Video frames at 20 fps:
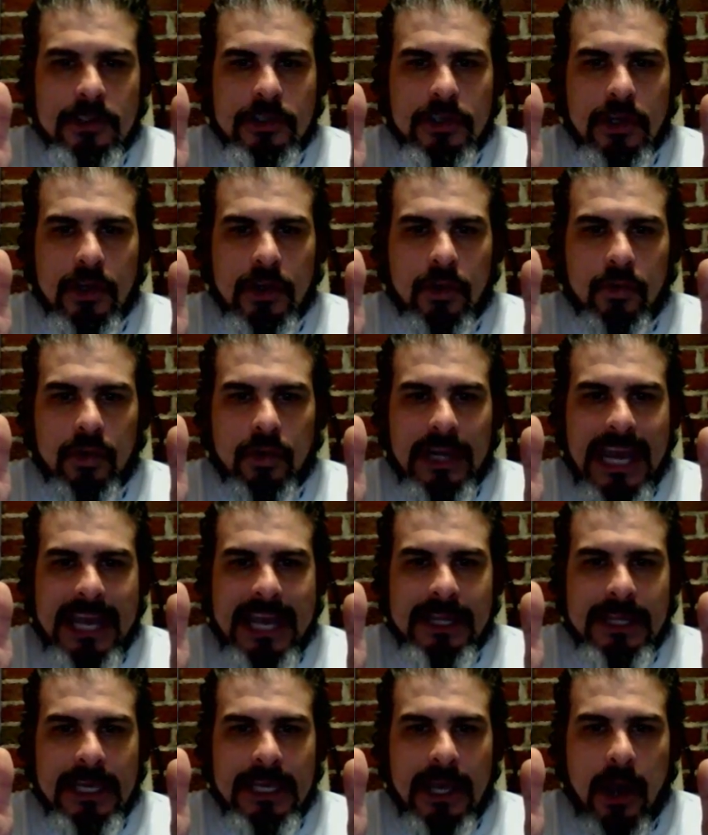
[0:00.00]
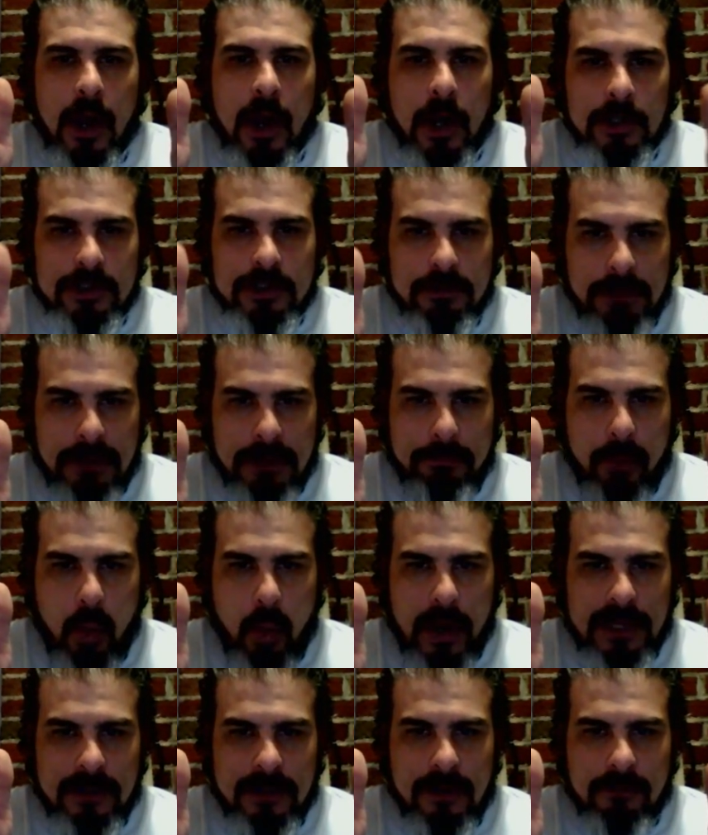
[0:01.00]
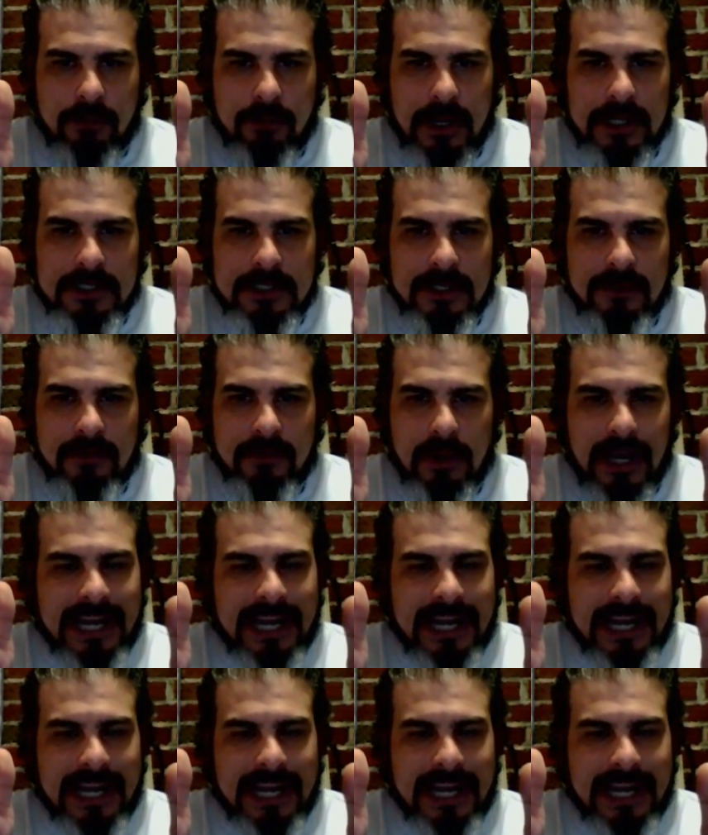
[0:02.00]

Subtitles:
to create the ultimate point of relativity?